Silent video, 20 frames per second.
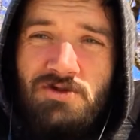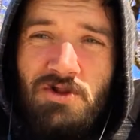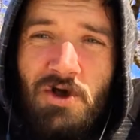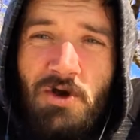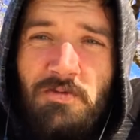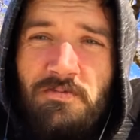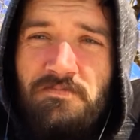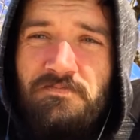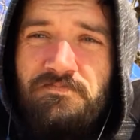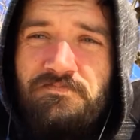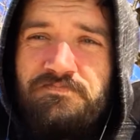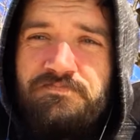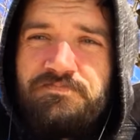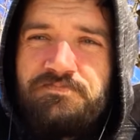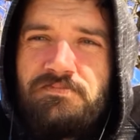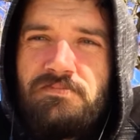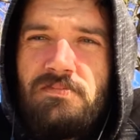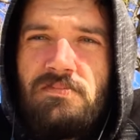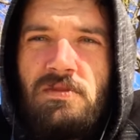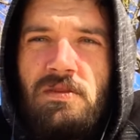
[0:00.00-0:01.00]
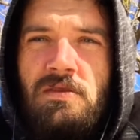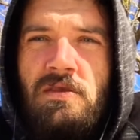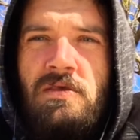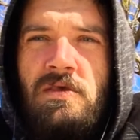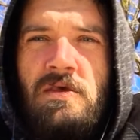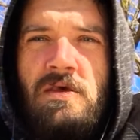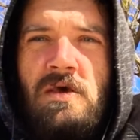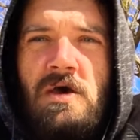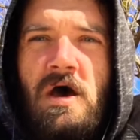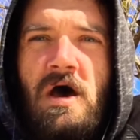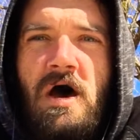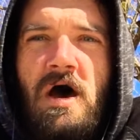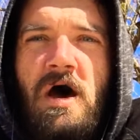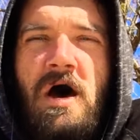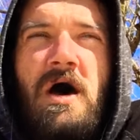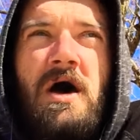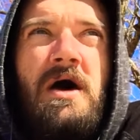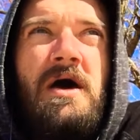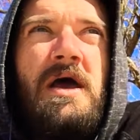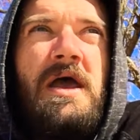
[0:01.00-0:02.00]
globe.
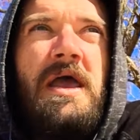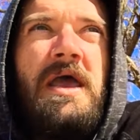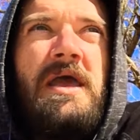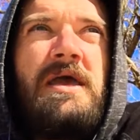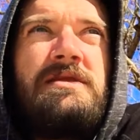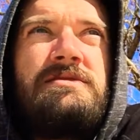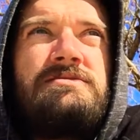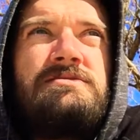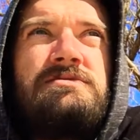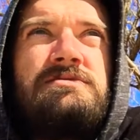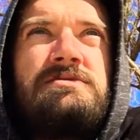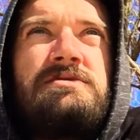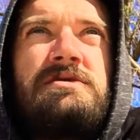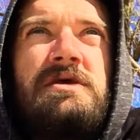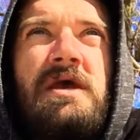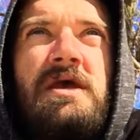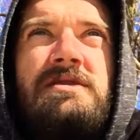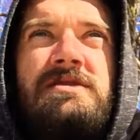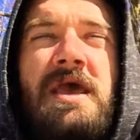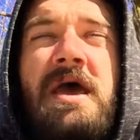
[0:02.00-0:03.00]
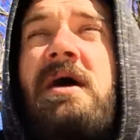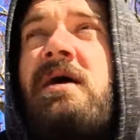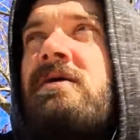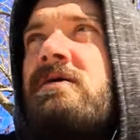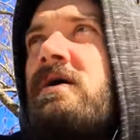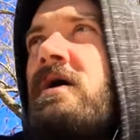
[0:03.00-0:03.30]
There's a bunch